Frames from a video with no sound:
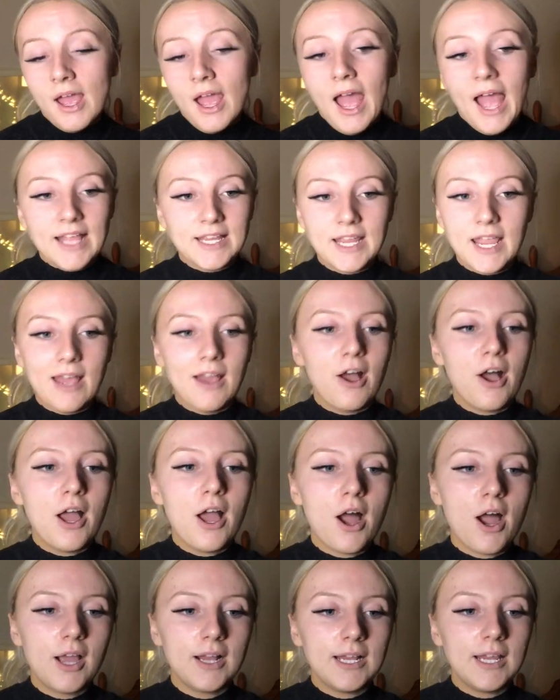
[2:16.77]
And yeah, I
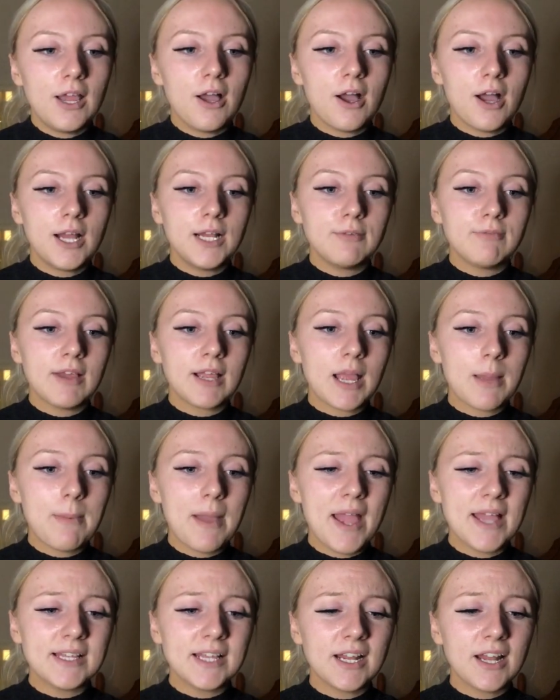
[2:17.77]
highly
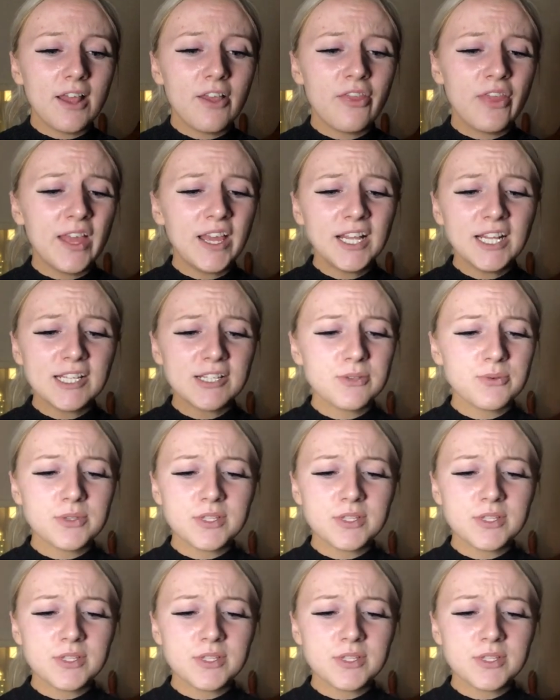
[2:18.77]
recommend. And I think this was